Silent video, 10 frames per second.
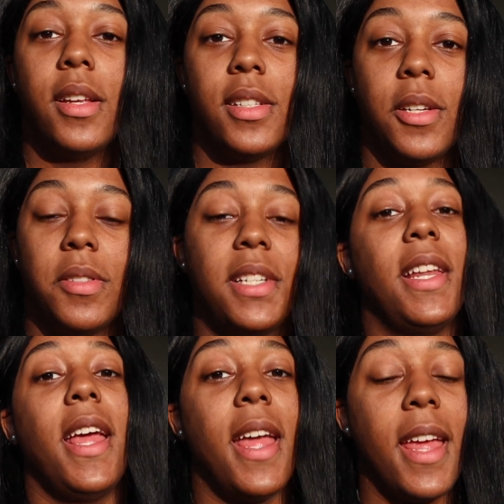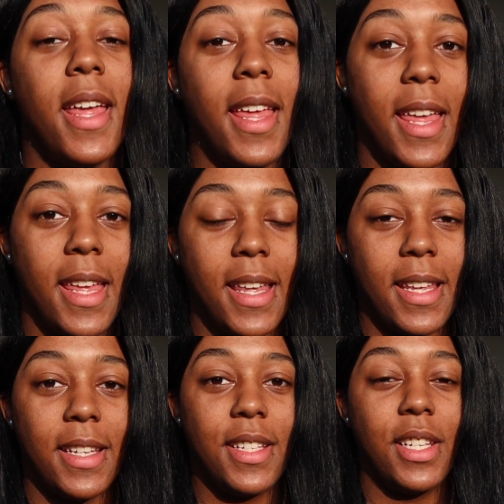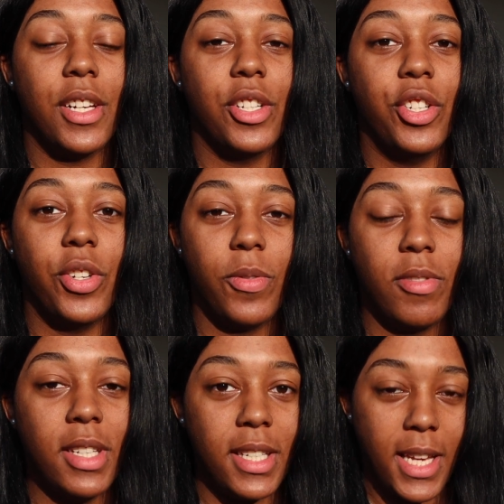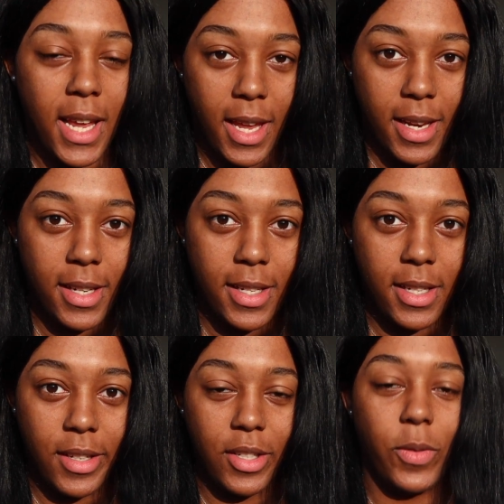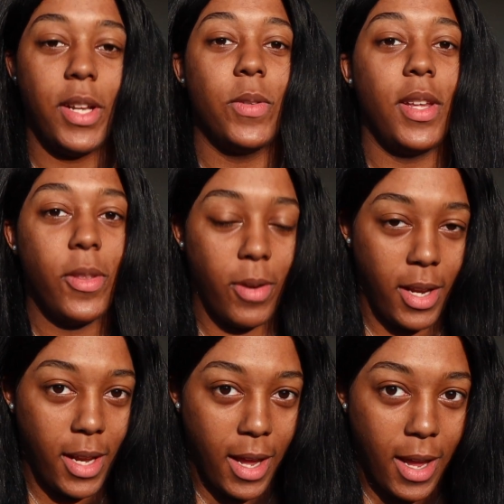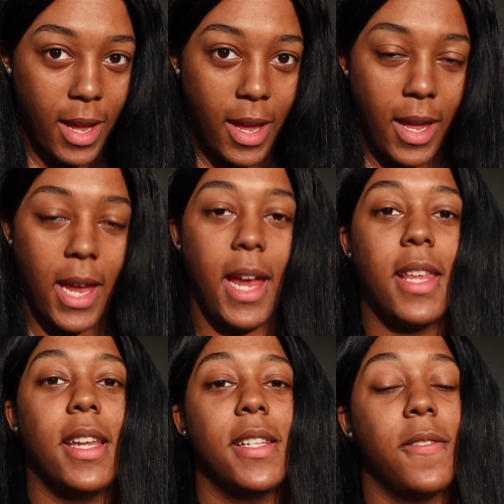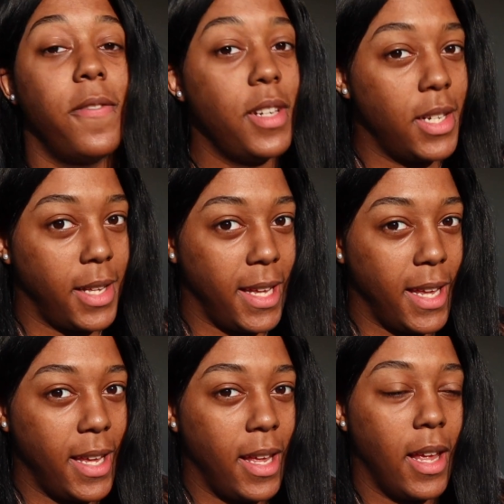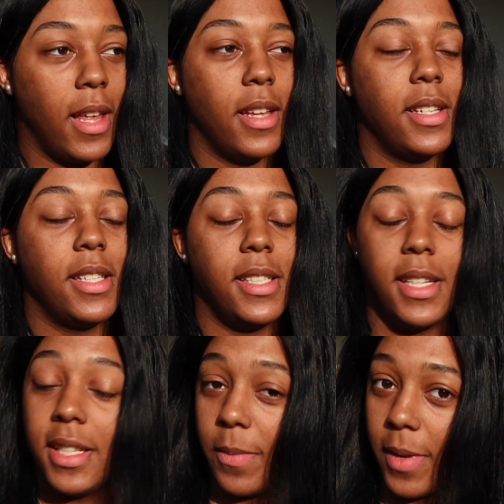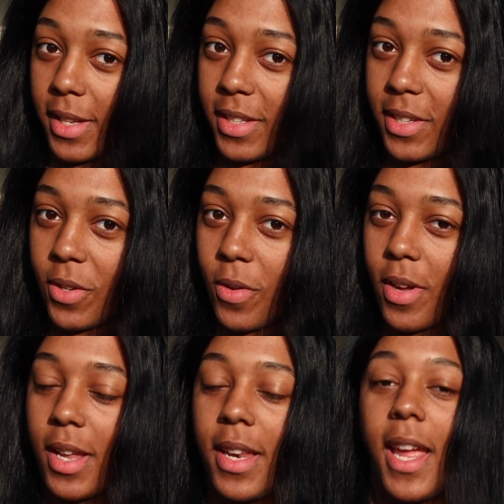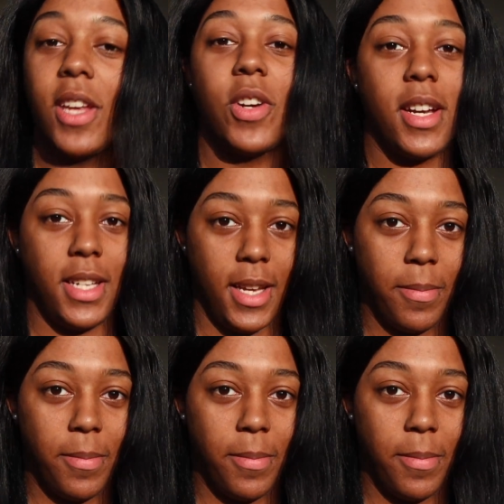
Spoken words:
So today is June 2nd, 2023, and it is officially 6 months on HRT.